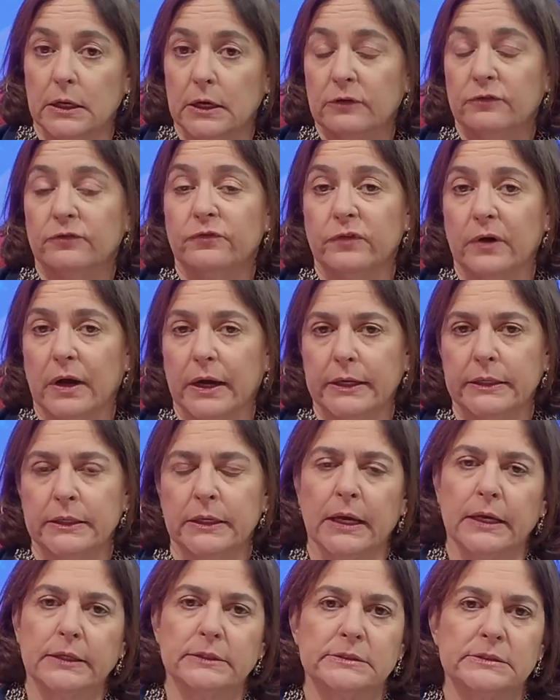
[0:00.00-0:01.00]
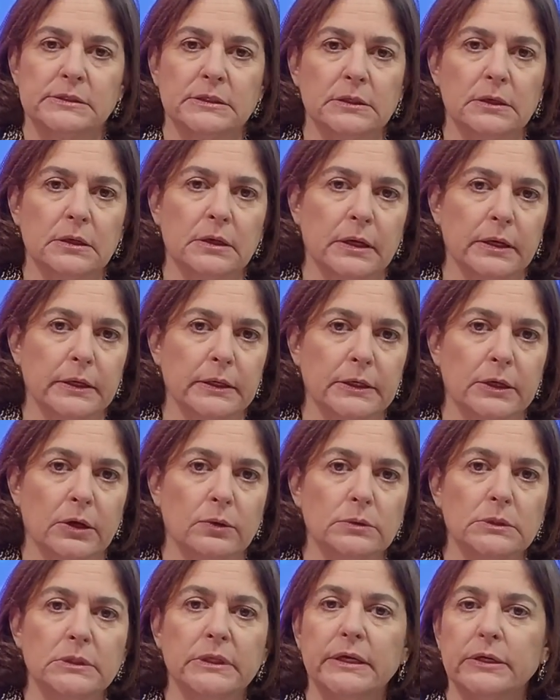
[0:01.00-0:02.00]
financed
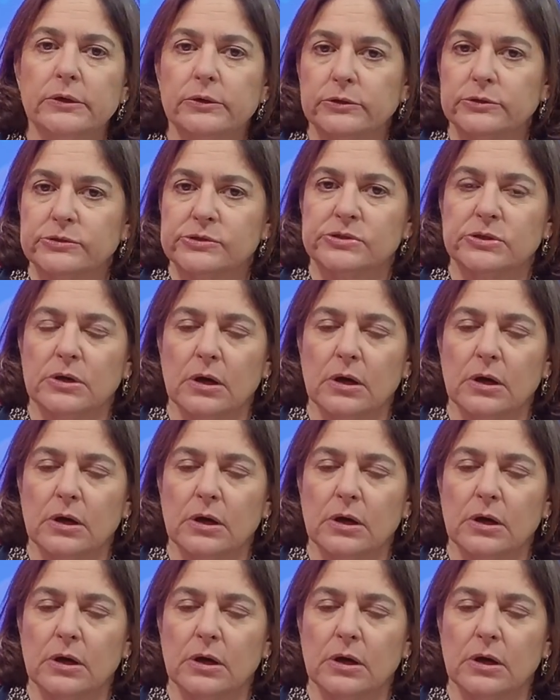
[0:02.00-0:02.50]
leaders